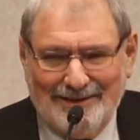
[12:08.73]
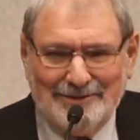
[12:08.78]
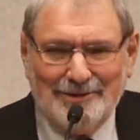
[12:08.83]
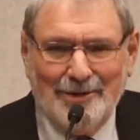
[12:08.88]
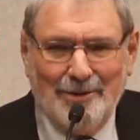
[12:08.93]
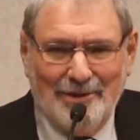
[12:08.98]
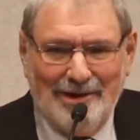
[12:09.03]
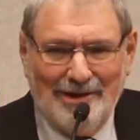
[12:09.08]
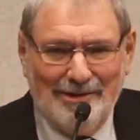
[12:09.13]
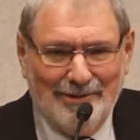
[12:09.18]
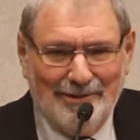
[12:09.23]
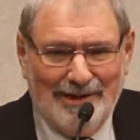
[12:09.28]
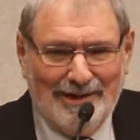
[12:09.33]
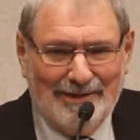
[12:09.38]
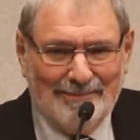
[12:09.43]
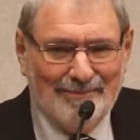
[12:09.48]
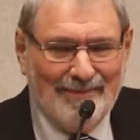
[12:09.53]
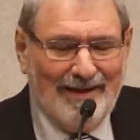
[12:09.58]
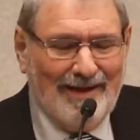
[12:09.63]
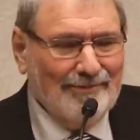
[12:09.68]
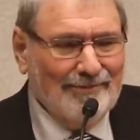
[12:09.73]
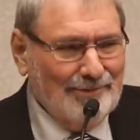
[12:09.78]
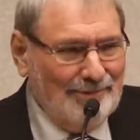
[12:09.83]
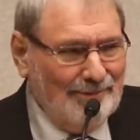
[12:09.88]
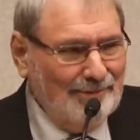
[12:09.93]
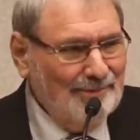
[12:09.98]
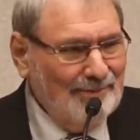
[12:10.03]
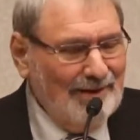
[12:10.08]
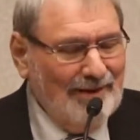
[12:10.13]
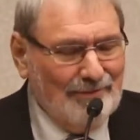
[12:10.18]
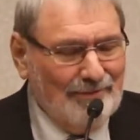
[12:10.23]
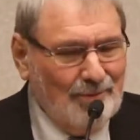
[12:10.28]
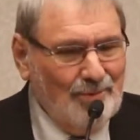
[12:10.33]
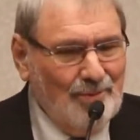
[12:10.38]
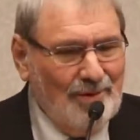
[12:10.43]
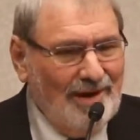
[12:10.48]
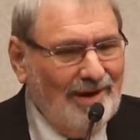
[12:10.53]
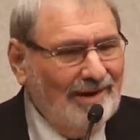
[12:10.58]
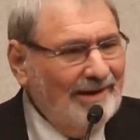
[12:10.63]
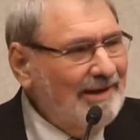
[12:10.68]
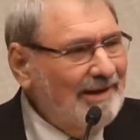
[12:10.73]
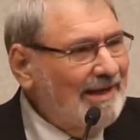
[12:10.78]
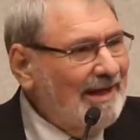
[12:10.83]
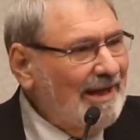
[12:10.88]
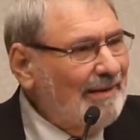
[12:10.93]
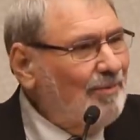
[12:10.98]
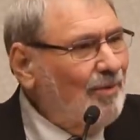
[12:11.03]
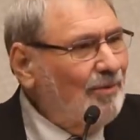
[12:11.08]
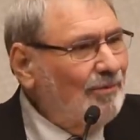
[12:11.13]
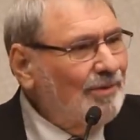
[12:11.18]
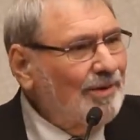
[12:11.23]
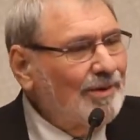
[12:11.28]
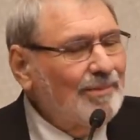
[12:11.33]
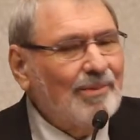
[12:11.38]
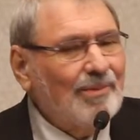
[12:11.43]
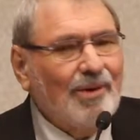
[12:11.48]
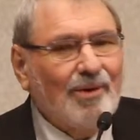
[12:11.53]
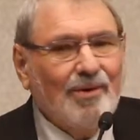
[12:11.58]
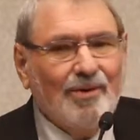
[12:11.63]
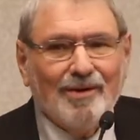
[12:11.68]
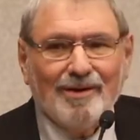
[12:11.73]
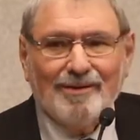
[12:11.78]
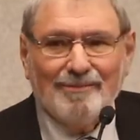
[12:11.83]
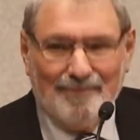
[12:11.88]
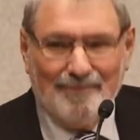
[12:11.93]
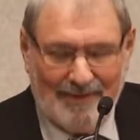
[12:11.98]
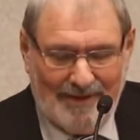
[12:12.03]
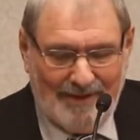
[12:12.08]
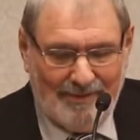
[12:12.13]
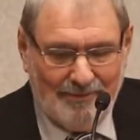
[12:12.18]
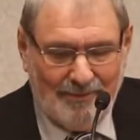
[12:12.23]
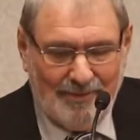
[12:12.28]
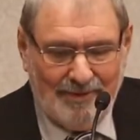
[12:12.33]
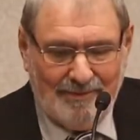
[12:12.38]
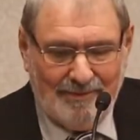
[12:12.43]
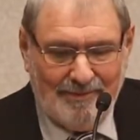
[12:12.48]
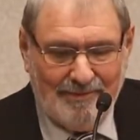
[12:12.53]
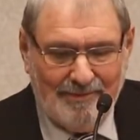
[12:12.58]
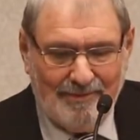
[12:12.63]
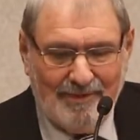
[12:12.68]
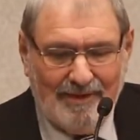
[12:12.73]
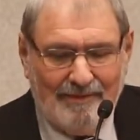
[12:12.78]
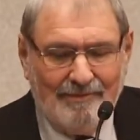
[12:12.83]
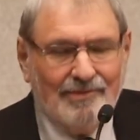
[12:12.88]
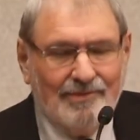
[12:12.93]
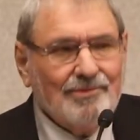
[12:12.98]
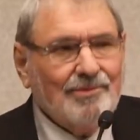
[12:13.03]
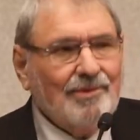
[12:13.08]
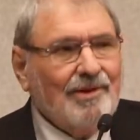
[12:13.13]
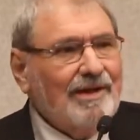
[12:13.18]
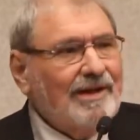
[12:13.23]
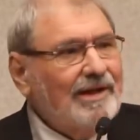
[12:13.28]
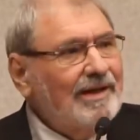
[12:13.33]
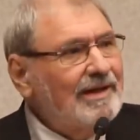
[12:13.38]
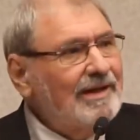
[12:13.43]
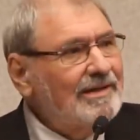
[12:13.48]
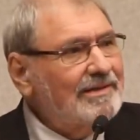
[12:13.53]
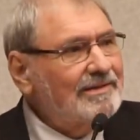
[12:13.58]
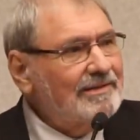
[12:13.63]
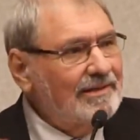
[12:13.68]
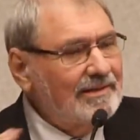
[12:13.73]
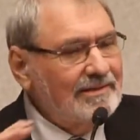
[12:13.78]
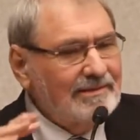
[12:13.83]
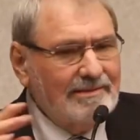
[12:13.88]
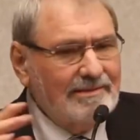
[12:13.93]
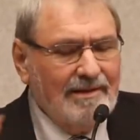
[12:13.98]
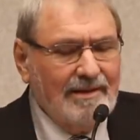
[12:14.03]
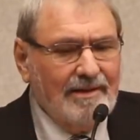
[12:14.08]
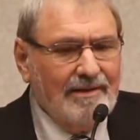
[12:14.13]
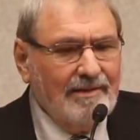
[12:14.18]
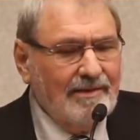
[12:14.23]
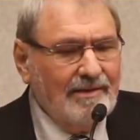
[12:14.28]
so at any rate, after a while, he came over to the bar, and we had a drink, and he says,